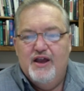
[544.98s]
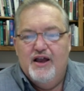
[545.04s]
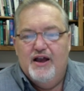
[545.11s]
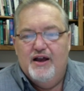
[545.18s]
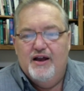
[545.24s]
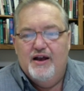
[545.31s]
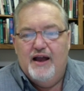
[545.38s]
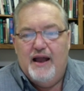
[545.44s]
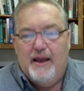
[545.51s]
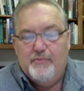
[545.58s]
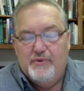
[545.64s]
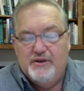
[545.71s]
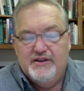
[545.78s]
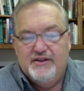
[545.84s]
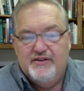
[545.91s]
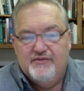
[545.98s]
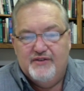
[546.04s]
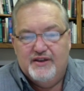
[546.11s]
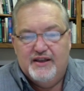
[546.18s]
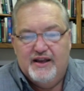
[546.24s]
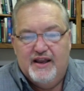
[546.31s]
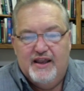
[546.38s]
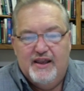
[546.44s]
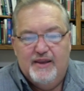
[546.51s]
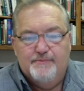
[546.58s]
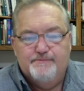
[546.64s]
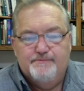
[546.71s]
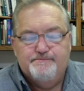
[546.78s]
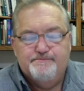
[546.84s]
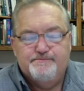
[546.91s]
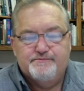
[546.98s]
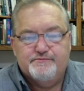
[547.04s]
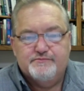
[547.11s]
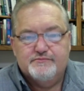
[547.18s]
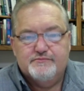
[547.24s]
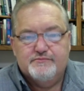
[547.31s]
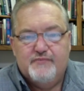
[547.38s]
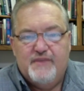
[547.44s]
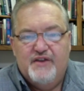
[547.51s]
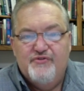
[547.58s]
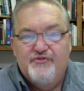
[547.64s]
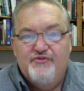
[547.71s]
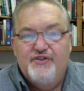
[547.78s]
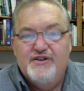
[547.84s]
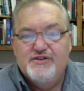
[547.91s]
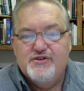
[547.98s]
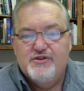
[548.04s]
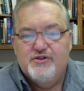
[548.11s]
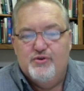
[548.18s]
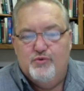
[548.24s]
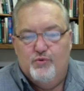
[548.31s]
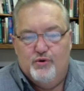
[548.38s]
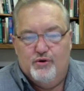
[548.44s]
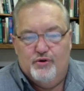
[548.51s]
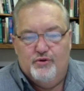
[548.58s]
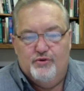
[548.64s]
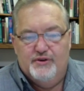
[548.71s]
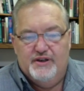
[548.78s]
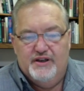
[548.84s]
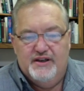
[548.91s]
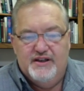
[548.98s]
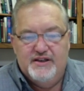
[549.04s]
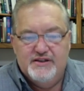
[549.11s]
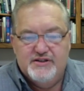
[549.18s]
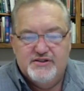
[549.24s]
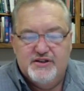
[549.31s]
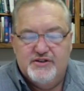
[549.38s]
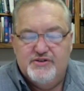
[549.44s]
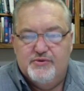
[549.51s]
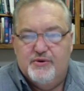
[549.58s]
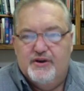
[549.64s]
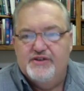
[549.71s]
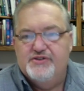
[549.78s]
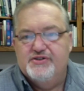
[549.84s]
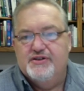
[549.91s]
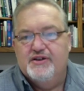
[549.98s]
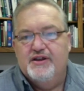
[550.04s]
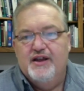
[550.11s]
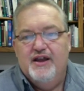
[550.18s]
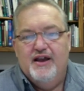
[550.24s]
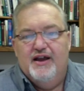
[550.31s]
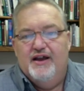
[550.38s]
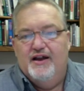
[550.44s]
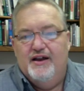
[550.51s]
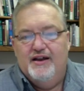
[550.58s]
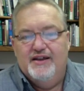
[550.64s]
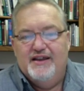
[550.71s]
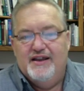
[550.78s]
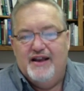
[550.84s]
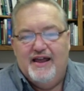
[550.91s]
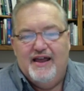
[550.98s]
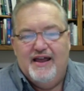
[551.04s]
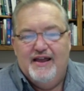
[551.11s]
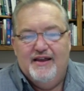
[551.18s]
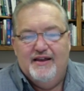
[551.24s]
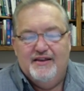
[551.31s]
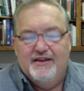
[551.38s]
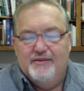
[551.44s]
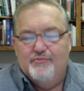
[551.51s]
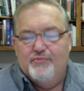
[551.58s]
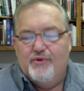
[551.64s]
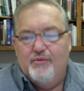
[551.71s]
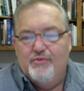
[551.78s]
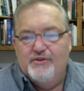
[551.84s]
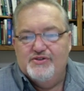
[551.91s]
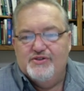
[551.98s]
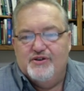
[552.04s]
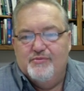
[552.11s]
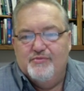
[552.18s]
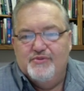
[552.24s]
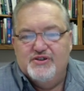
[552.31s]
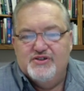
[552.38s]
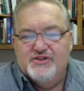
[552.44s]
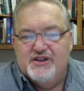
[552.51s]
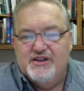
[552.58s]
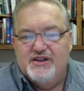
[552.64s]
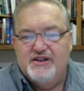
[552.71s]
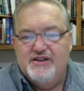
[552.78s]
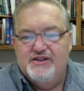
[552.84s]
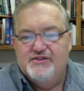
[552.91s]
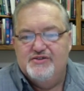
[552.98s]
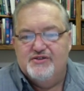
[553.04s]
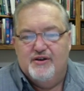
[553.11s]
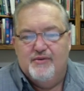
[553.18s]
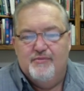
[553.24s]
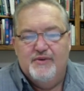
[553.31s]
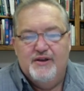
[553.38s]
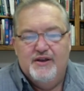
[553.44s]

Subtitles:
I believe, in a physical world, in his situation, probably some disease, some